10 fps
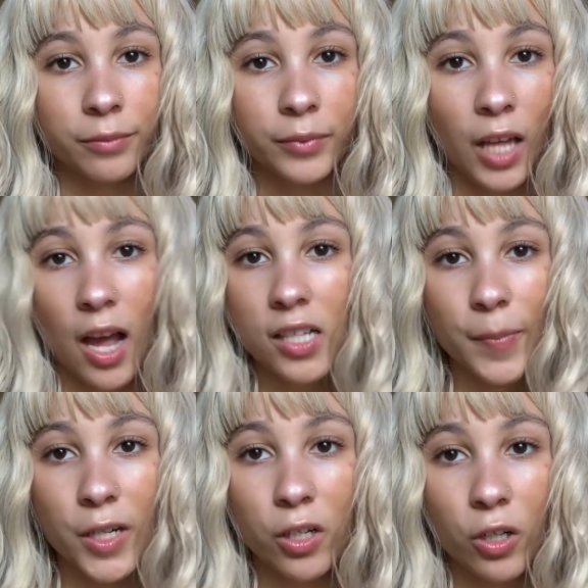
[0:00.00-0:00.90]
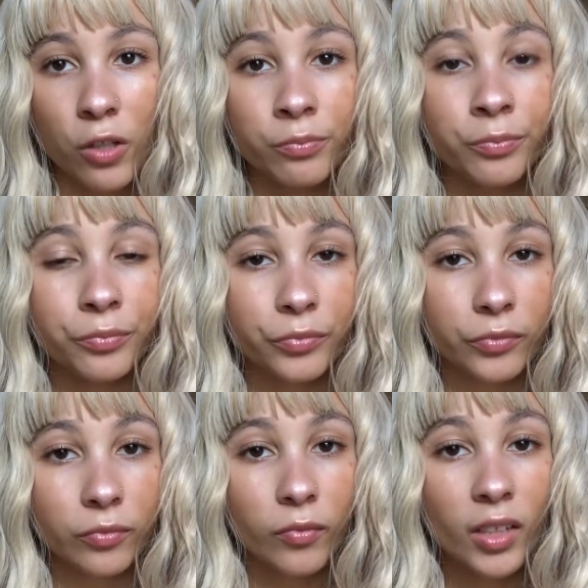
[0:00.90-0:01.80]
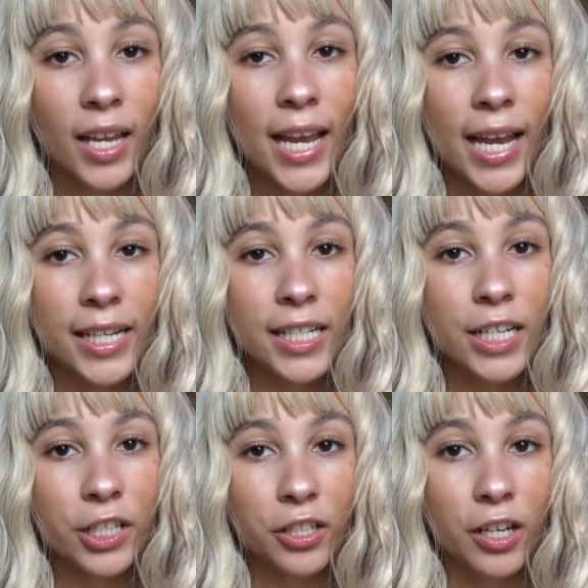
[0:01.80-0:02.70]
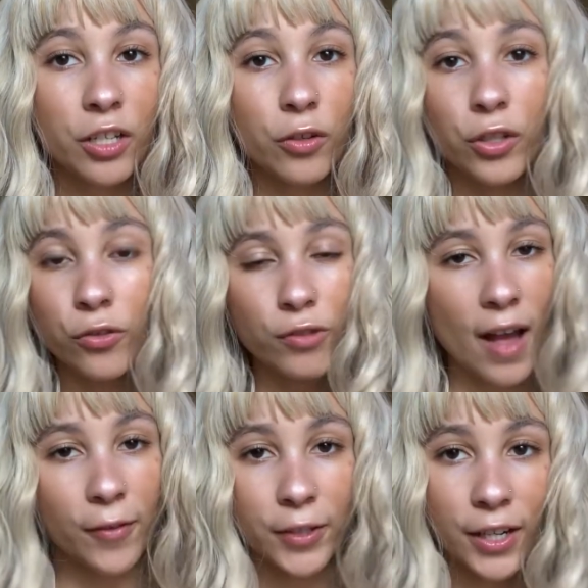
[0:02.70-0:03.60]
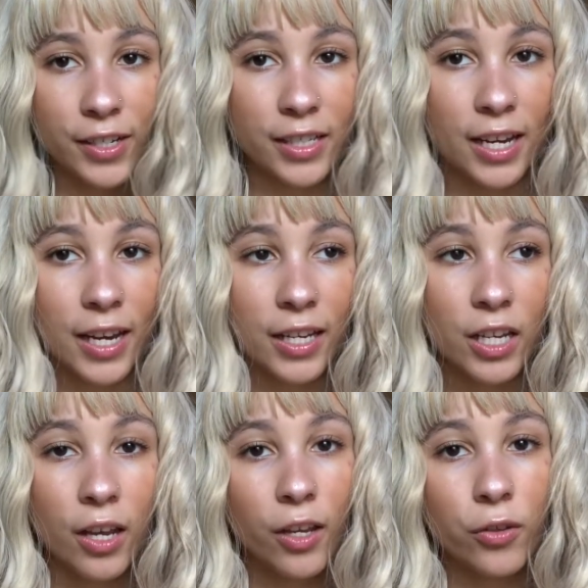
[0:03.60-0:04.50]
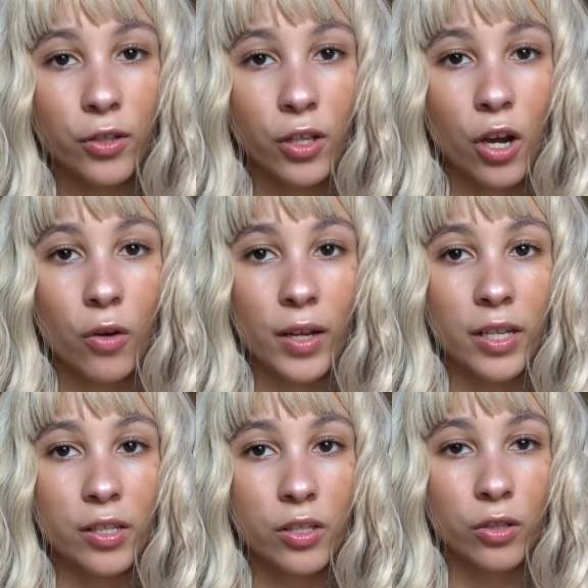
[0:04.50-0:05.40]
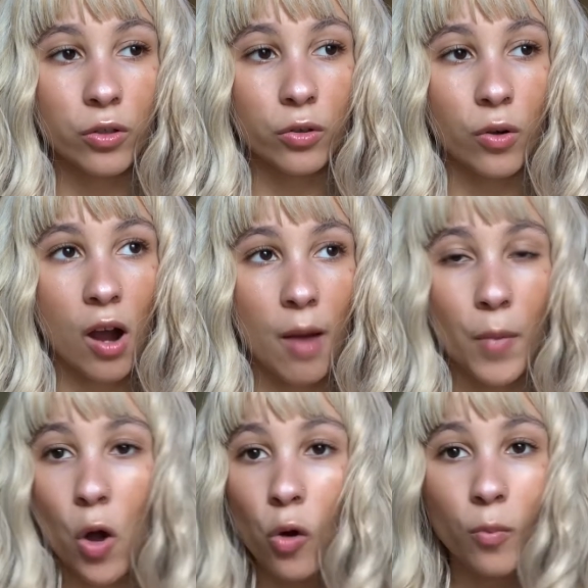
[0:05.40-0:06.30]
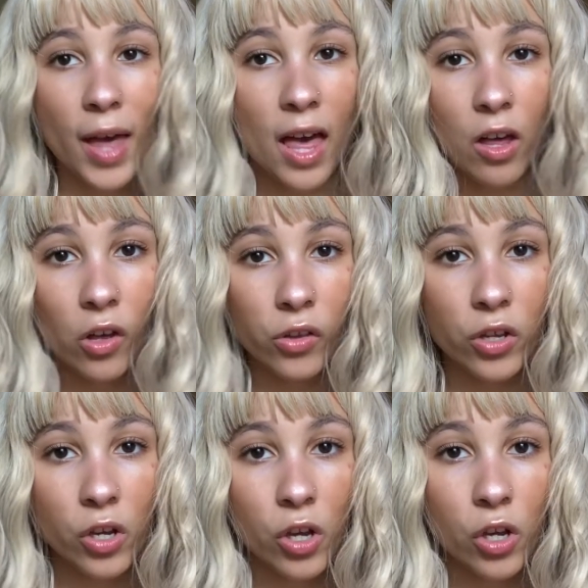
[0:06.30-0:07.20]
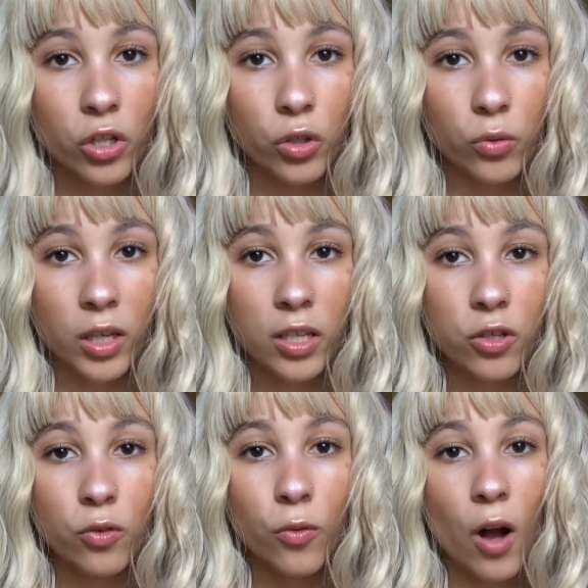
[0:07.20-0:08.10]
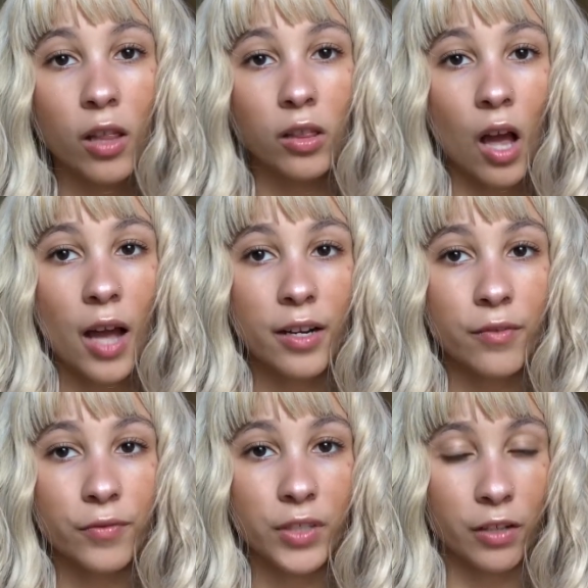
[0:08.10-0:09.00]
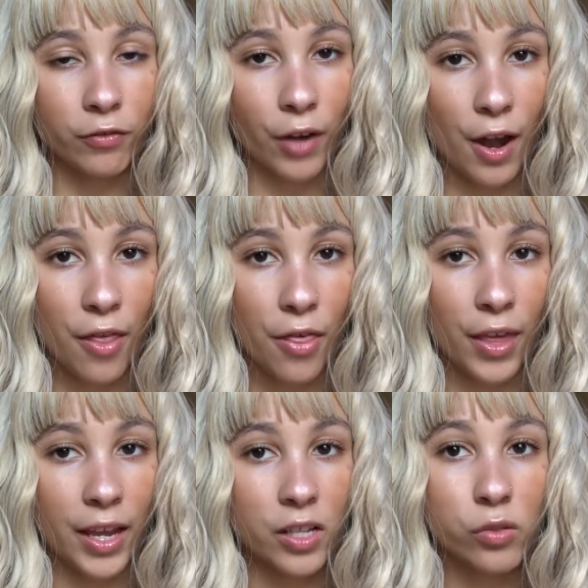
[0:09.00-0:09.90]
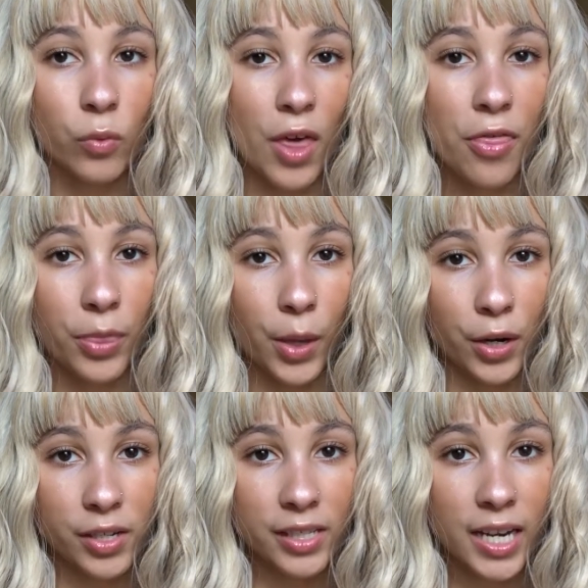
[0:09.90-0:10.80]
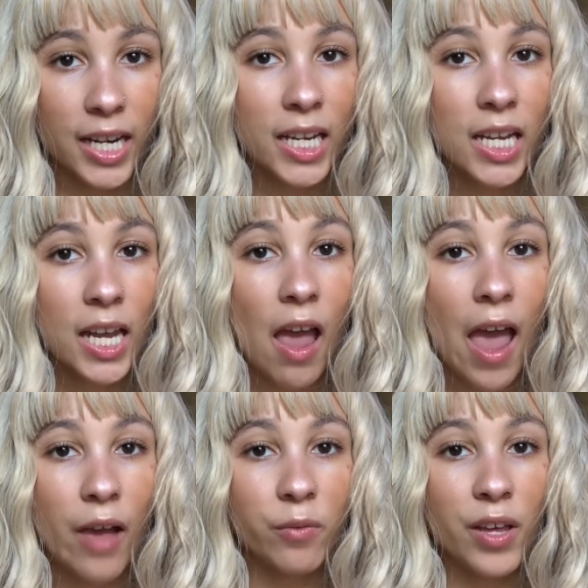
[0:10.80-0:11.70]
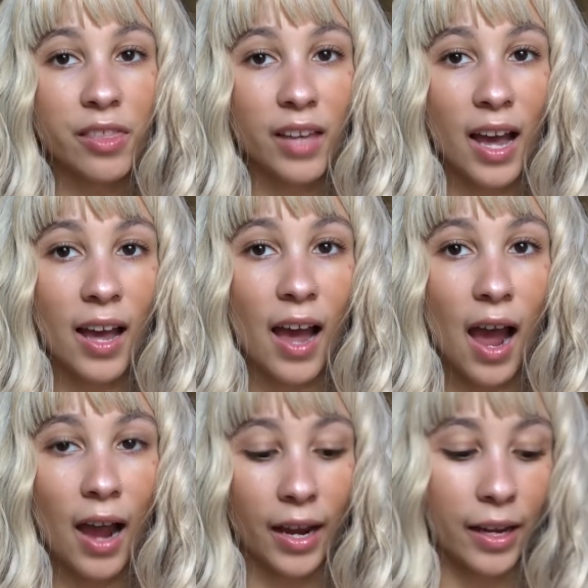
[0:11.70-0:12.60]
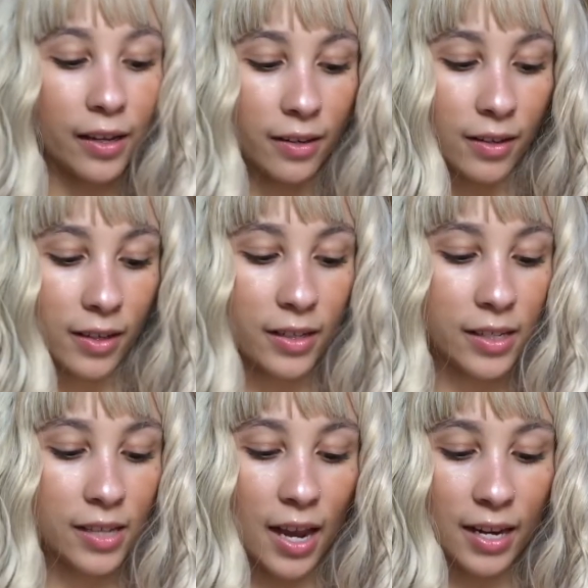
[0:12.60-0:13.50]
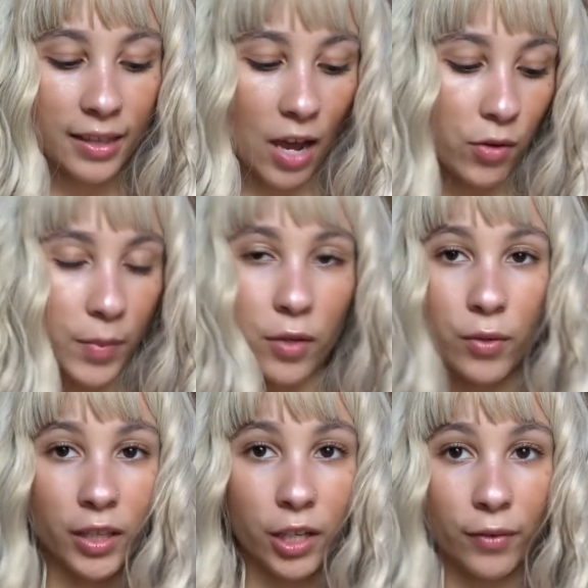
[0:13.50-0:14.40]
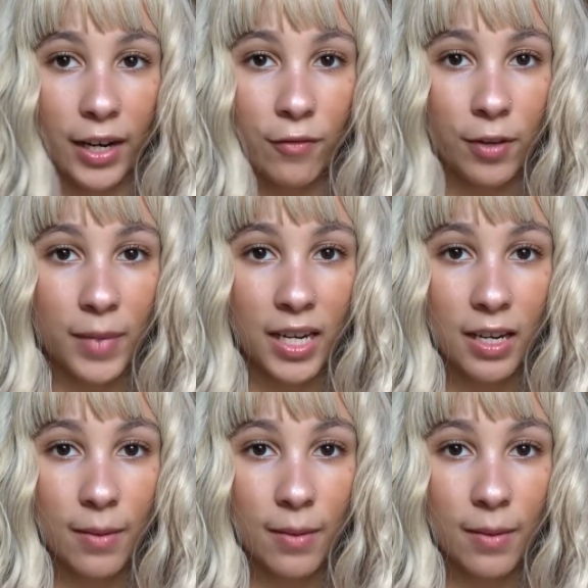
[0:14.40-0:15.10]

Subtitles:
the hospital. And in addition, you can do travel nursing, you can go into home health, you could do a lot of different things with nursing. And with that, I decided that would be really great for me,